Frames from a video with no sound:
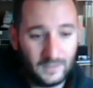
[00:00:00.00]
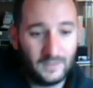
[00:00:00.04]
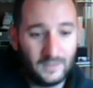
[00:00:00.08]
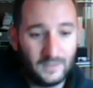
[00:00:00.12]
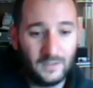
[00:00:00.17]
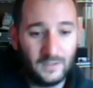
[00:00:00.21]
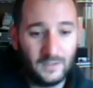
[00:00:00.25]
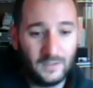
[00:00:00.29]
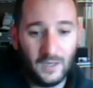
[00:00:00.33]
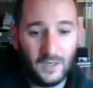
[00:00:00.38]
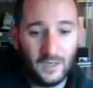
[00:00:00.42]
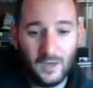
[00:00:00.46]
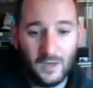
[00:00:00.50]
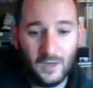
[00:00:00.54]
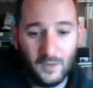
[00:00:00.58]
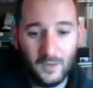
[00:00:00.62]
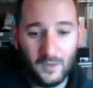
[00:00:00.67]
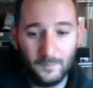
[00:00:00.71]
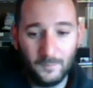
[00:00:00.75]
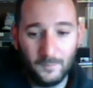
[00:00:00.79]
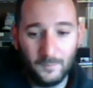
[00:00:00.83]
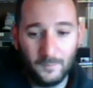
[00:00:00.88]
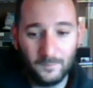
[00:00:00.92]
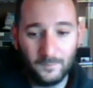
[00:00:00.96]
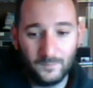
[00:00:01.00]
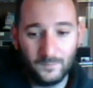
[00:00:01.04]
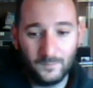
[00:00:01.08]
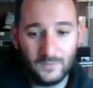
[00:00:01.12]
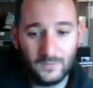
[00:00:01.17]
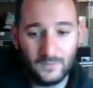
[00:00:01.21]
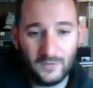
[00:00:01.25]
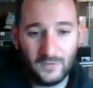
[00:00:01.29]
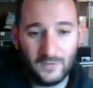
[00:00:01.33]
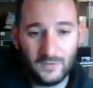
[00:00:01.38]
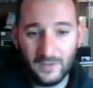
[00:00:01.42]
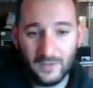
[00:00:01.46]
um,
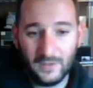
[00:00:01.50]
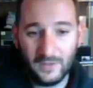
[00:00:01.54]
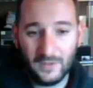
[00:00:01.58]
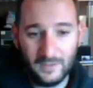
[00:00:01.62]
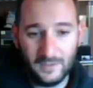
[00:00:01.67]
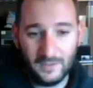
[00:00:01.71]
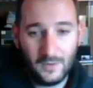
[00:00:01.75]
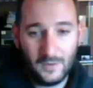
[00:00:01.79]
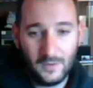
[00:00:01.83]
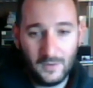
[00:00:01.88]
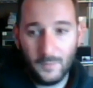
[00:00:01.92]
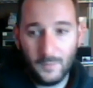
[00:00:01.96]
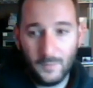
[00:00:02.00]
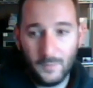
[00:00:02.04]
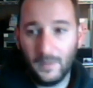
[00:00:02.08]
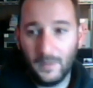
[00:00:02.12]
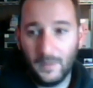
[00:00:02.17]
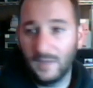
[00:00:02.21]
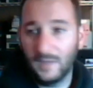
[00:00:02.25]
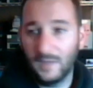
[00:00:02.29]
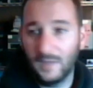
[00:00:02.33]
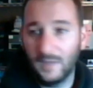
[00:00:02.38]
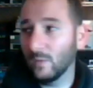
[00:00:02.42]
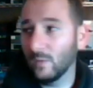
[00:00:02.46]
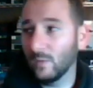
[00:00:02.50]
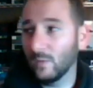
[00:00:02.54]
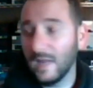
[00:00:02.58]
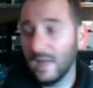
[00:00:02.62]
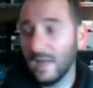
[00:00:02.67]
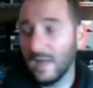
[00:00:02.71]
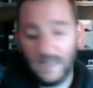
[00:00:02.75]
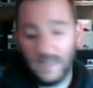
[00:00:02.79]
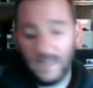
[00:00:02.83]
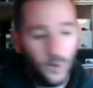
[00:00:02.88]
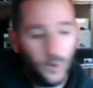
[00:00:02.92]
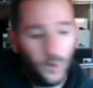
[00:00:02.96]
silly. But when I get
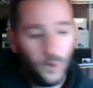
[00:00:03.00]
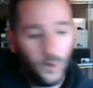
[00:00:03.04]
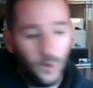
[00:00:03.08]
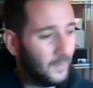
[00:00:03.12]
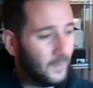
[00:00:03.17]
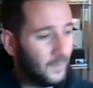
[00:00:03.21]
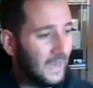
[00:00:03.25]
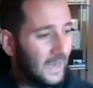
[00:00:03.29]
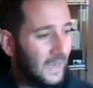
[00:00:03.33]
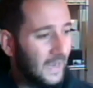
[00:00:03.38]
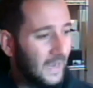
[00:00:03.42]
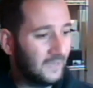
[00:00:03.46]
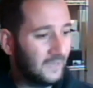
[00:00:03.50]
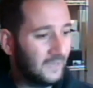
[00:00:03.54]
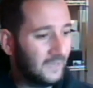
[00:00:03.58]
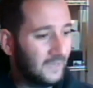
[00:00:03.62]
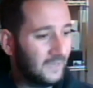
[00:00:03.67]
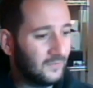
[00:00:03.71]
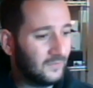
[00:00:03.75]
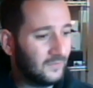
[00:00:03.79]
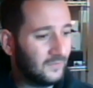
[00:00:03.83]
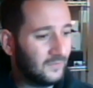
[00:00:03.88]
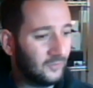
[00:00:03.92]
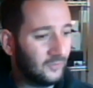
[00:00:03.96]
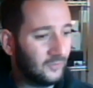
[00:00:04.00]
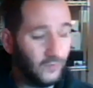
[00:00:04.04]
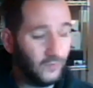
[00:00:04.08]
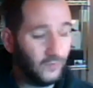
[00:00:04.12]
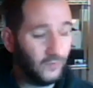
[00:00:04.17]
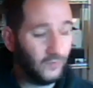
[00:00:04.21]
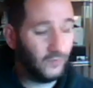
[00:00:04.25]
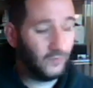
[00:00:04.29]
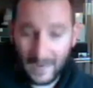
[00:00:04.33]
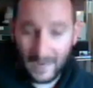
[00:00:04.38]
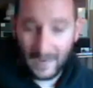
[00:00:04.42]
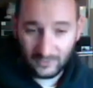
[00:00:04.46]
home and there's no
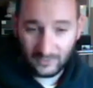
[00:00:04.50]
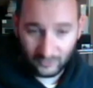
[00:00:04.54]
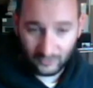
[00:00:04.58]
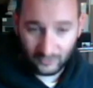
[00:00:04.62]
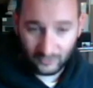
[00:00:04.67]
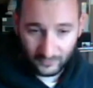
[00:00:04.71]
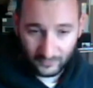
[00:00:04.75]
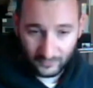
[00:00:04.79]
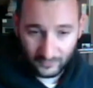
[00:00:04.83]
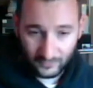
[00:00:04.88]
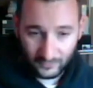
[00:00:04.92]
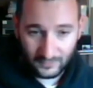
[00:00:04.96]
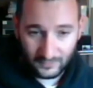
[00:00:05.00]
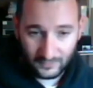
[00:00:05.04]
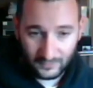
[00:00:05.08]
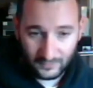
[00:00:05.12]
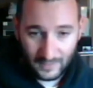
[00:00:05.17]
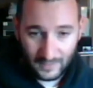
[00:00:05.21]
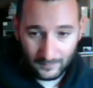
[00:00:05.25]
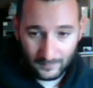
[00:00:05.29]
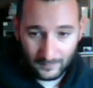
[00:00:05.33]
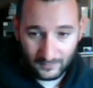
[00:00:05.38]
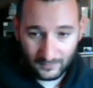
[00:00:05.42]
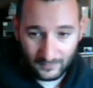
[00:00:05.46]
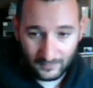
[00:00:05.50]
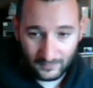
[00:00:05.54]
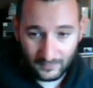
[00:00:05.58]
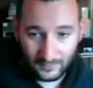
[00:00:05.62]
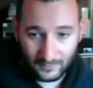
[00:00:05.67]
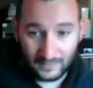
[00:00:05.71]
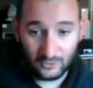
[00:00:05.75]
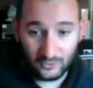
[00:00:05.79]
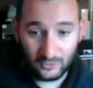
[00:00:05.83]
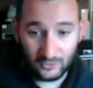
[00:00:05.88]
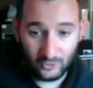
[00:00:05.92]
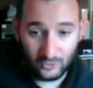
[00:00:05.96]
packages on the front steps, like there
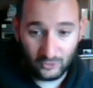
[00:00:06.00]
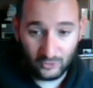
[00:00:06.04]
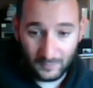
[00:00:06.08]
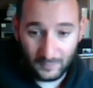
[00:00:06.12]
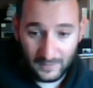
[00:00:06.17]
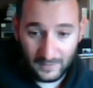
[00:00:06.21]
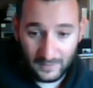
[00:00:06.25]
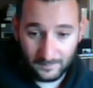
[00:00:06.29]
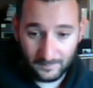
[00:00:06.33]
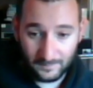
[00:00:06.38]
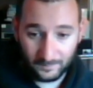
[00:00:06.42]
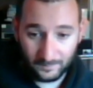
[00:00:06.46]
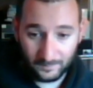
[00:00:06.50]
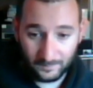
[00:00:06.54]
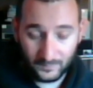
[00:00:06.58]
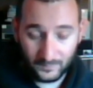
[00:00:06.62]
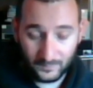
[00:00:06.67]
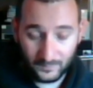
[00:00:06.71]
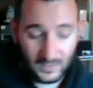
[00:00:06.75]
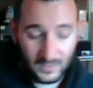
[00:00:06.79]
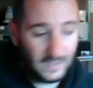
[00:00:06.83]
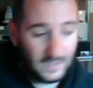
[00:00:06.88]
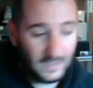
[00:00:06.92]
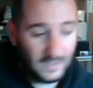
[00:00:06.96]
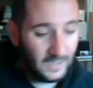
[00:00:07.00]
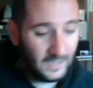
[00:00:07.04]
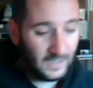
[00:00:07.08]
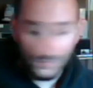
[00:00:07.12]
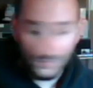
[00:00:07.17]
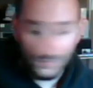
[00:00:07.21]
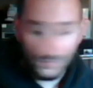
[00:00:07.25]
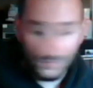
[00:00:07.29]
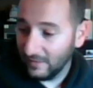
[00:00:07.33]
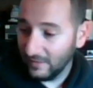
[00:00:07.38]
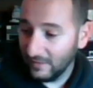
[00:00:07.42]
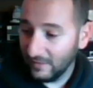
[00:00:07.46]
should be, and there's
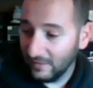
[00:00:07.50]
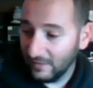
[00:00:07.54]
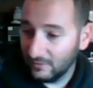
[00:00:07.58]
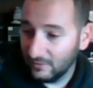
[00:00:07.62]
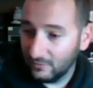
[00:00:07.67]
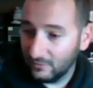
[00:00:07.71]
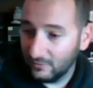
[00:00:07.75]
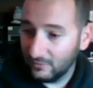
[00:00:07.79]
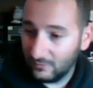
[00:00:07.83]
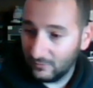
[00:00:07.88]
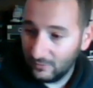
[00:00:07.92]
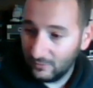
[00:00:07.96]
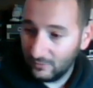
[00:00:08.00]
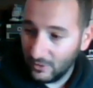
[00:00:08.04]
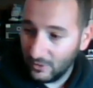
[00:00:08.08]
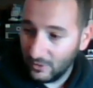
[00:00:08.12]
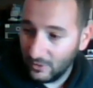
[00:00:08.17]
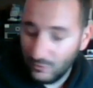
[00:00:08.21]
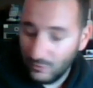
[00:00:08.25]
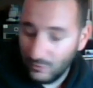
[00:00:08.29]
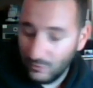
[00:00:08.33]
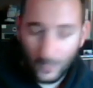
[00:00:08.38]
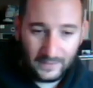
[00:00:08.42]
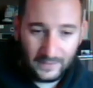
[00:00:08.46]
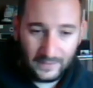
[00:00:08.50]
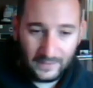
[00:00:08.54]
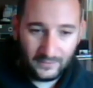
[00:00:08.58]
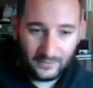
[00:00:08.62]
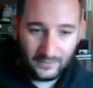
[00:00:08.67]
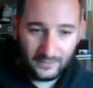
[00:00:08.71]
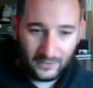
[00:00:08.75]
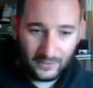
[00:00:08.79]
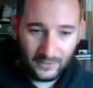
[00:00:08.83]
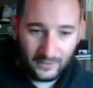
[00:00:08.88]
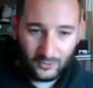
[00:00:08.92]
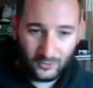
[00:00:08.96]
that annoying
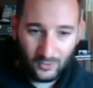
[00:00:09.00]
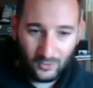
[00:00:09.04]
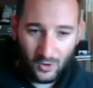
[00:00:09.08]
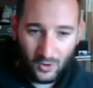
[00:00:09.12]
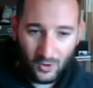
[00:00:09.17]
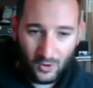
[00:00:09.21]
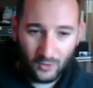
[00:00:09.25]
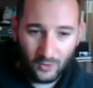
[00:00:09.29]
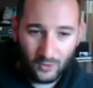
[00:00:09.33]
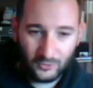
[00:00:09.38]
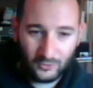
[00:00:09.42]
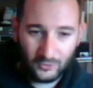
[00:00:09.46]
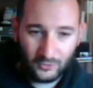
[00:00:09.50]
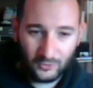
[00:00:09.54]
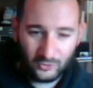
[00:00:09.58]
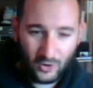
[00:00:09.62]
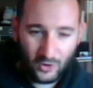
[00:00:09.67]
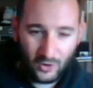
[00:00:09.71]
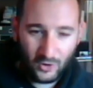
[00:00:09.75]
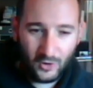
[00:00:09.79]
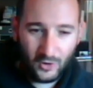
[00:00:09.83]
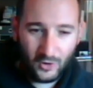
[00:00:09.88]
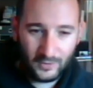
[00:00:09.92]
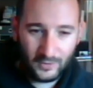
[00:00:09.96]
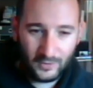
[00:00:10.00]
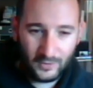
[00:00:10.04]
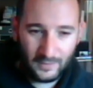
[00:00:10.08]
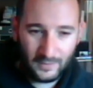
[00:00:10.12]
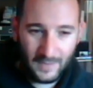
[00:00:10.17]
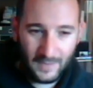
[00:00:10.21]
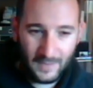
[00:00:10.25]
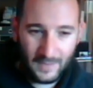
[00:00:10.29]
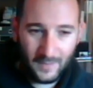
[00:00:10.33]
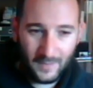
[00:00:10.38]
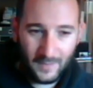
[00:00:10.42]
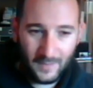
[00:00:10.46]
little orange card in the
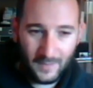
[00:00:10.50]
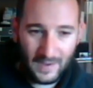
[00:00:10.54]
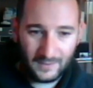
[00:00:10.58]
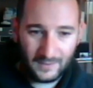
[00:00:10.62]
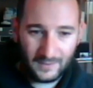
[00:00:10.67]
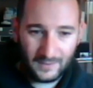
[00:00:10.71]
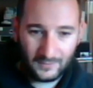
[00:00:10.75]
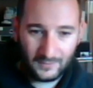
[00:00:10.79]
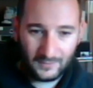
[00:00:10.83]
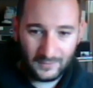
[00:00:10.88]
mailbox.